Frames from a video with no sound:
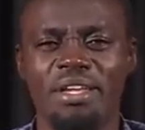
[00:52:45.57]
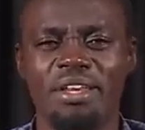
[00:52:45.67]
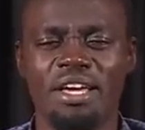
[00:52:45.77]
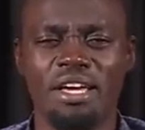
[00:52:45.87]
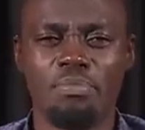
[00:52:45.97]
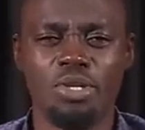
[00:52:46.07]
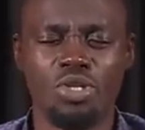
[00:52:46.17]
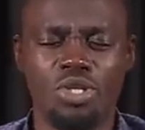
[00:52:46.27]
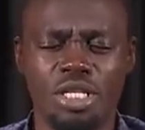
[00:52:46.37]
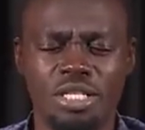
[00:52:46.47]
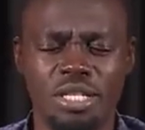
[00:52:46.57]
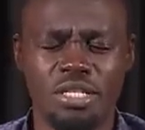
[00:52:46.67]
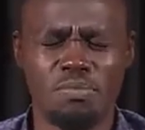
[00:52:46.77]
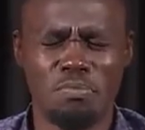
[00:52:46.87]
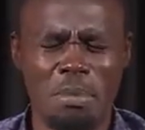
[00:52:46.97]
In him, in
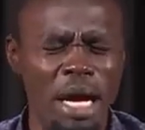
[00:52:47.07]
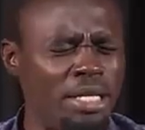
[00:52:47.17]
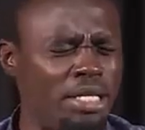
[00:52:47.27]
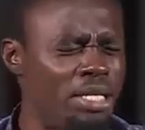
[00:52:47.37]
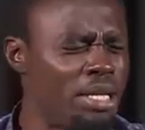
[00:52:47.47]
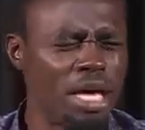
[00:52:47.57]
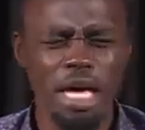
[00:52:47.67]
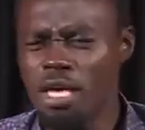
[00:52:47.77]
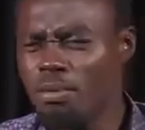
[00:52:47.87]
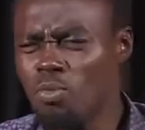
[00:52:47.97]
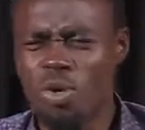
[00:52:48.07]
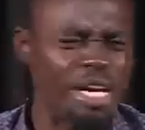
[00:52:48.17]
Jesus' mighty name,